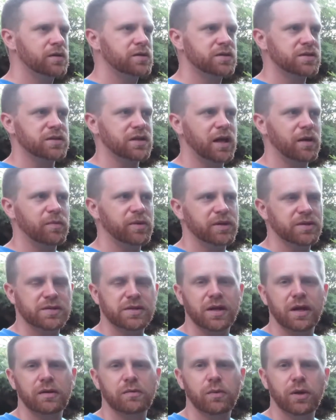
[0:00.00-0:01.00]
slamming
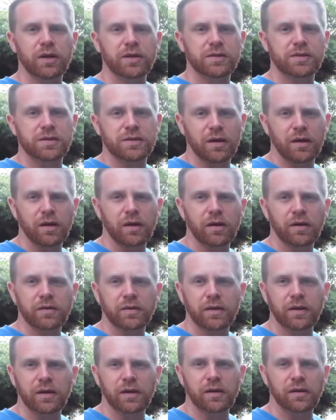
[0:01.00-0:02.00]
sideways
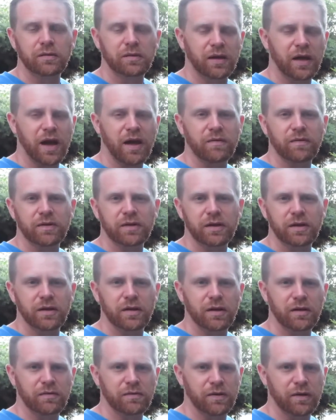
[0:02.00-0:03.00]
on the
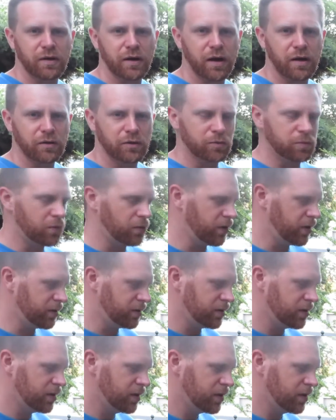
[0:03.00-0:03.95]
cavity of the hollow point,